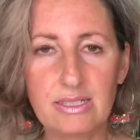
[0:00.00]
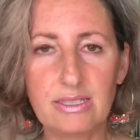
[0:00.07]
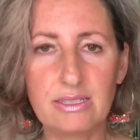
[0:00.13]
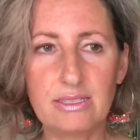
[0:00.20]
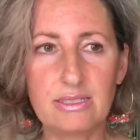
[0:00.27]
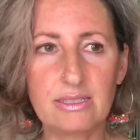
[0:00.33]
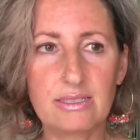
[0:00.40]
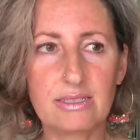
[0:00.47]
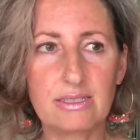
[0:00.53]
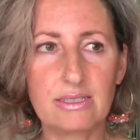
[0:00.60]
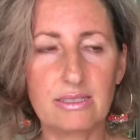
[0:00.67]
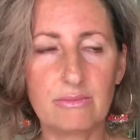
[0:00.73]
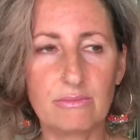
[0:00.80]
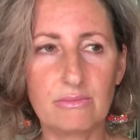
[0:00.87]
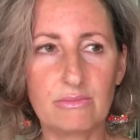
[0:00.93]
It's
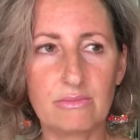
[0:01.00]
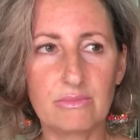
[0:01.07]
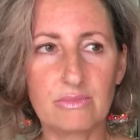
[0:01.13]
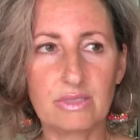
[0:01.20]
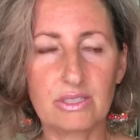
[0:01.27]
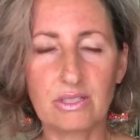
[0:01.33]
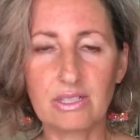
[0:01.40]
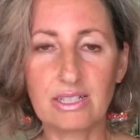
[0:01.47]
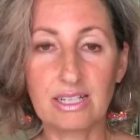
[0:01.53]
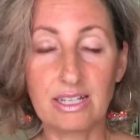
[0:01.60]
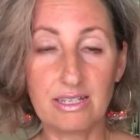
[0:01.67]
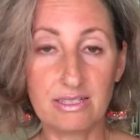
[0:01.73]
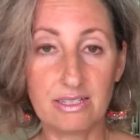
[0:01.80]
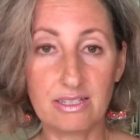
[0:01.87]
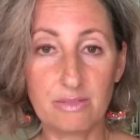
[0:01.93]
certainly
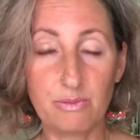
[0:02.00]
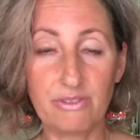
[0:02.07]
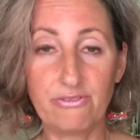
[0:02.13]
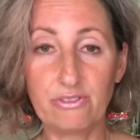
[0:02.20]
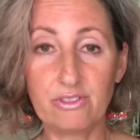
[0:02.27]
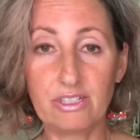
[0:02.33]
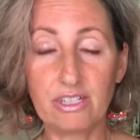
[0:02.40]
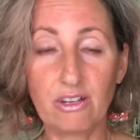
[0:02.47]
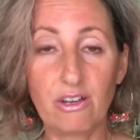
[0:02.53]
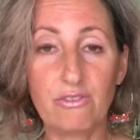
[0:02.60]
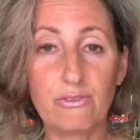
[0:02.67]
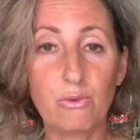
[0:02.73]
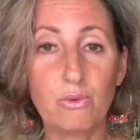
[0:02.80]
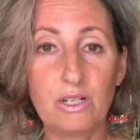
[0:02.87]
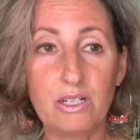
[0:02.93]
easy to be feeling
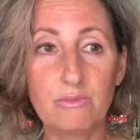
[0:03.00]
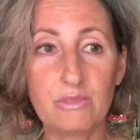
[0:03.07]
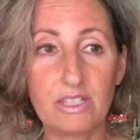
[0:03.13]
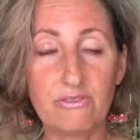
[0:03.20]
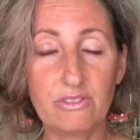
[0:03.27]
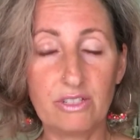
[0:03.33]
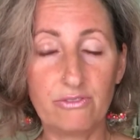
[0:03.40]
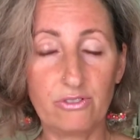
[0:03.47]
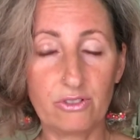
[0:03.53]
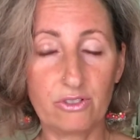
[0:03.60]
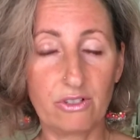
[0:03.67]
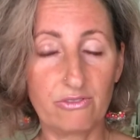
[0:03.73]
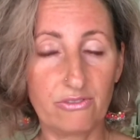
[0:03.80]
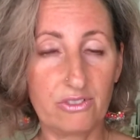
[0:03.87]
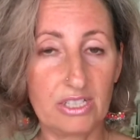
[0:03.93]
overwhelmed even if you're
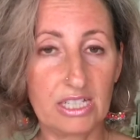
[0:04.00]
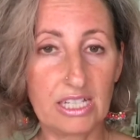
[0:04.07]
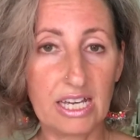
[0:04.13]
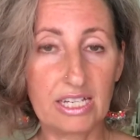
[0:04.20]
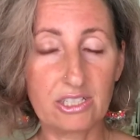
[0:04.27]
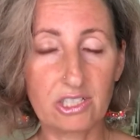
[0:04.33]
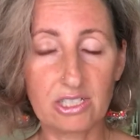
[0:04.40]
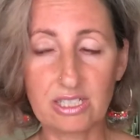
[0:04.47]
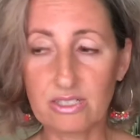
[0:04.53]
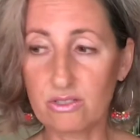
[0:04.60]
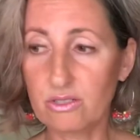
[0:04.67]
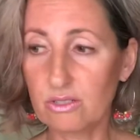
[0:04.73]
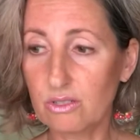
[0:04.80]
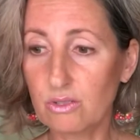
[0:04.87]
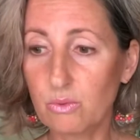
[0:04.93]
not feeling anxious
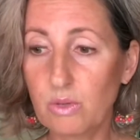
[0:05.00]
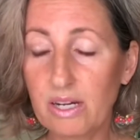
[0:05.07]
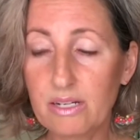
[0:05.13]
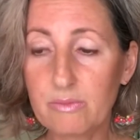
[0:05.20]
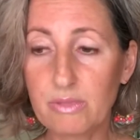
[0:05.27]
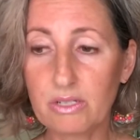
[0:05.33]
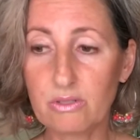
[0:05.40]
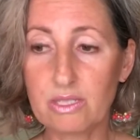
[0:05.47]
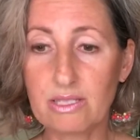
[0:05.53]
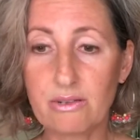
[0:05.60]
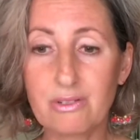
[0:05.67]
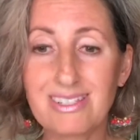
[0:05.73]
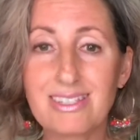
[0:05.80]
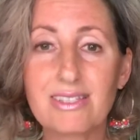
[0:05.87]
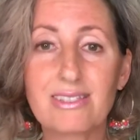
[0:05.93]
or worried, because there
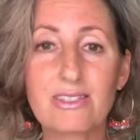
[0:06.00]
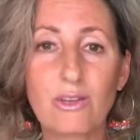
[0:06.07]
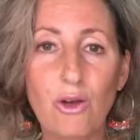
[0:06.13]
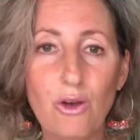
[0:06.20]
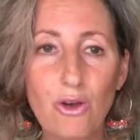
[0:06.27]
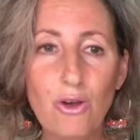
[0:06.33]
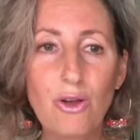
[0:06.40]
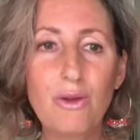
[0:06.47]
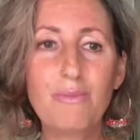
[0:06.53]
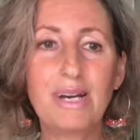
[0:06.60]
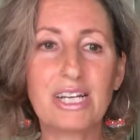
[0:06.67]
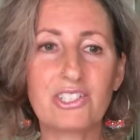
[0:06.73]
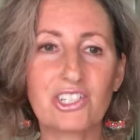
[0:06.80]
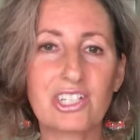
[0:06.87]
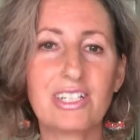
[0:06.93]
is so
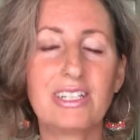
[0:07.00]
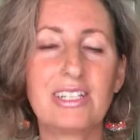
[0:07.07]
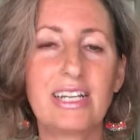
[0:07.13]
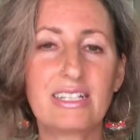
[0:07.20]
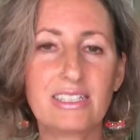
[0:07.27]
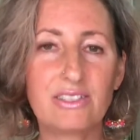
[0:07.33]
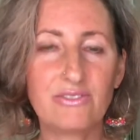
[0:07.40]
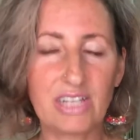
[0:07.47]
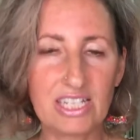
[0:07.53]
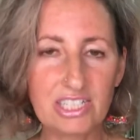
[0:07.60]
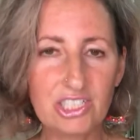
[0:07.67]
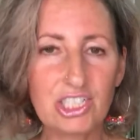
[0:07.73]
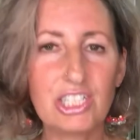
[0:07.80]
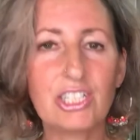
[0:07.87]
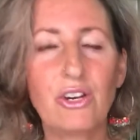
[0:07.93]
much collective
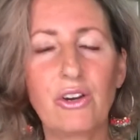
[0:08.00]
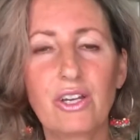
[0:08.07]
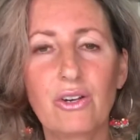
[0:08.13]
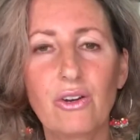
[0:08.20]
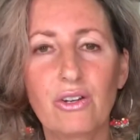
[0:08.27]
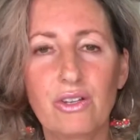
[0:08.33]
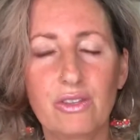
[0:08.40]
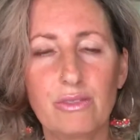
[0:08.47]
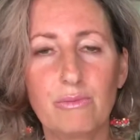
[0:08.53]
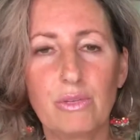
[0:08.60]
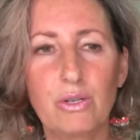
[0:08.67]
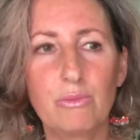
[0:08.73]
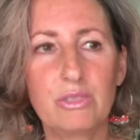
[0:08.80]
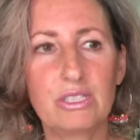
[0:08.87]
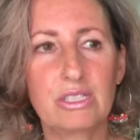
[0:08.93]
energy going on at the
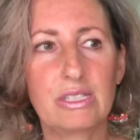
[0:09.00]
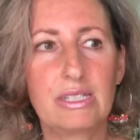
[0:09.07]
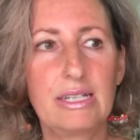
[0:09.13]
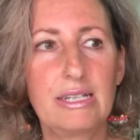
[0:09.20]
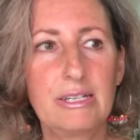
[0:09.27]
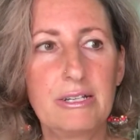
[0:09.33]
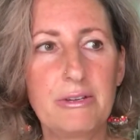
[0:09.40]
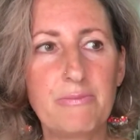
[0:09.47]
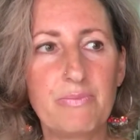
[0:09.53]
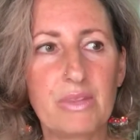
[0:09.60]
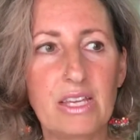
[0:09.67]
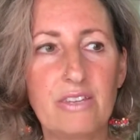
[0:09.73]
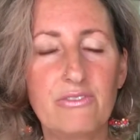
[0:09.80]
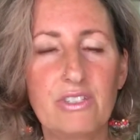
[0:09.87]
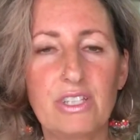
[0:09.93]
moment.
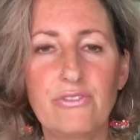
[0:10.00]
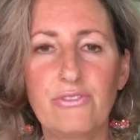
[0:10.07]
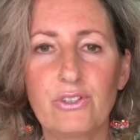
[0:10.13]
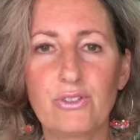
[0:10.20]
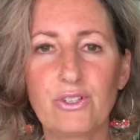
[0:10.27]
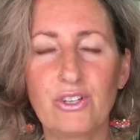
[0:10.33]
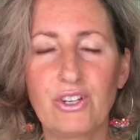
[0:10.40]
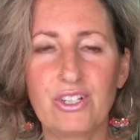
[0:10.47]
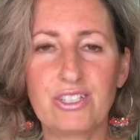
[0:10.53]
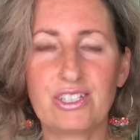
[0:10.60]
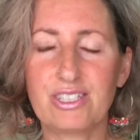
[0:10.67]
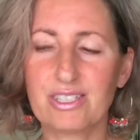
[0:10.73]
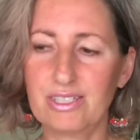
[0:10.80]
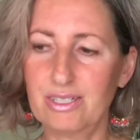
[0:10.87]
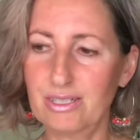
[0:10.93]
Even if you're not